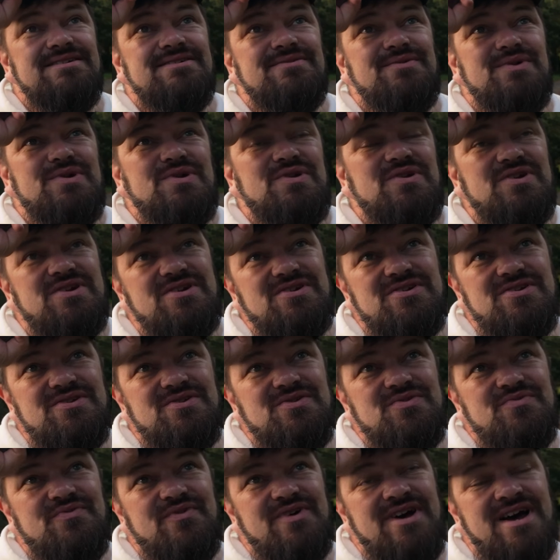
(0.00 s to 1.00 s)
when did I
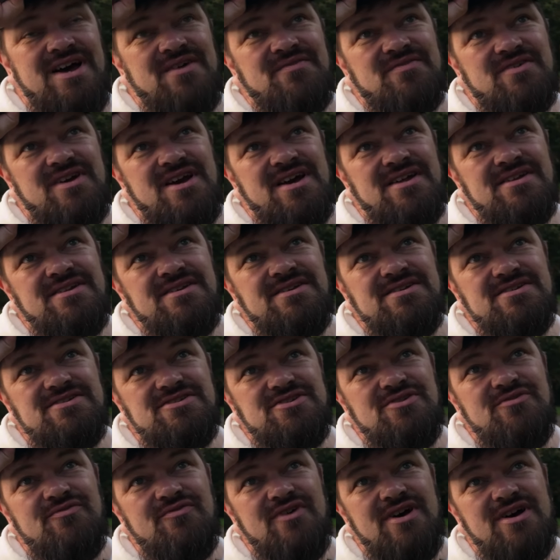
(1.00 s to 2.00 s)
do Afghan?
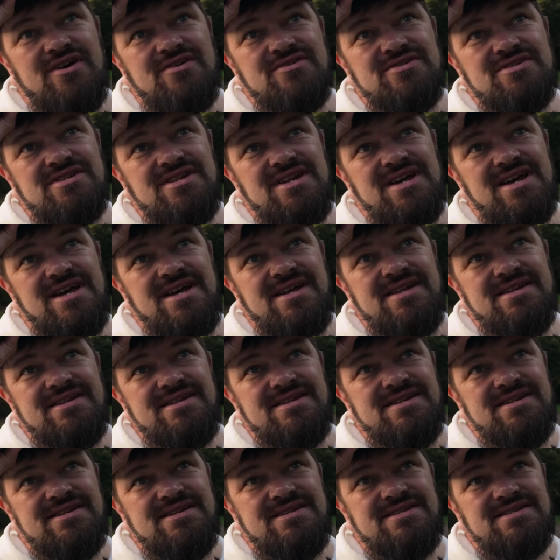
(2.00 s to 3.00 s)

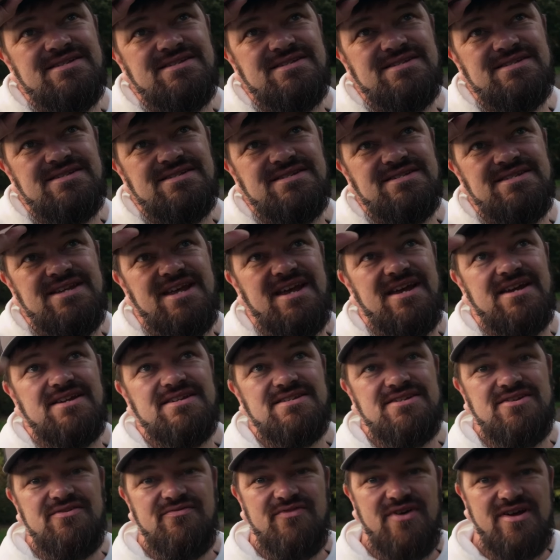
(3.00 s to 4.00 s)
2006,
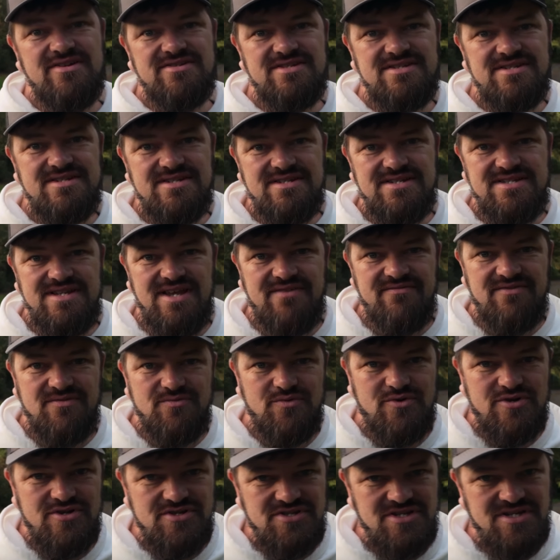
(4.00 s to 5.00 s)
2007
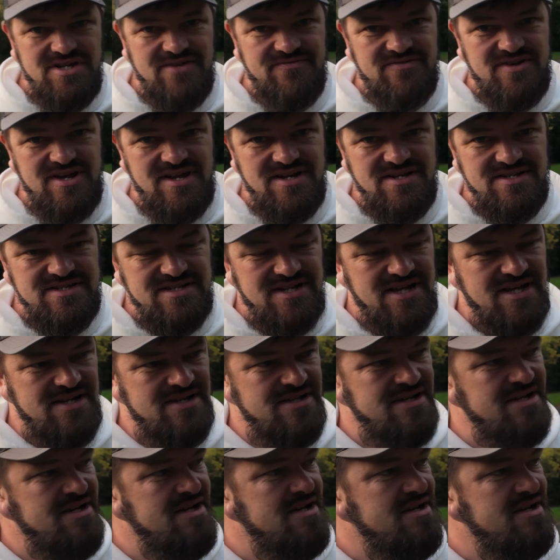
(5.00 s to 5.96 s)
when I was in Afghanistan.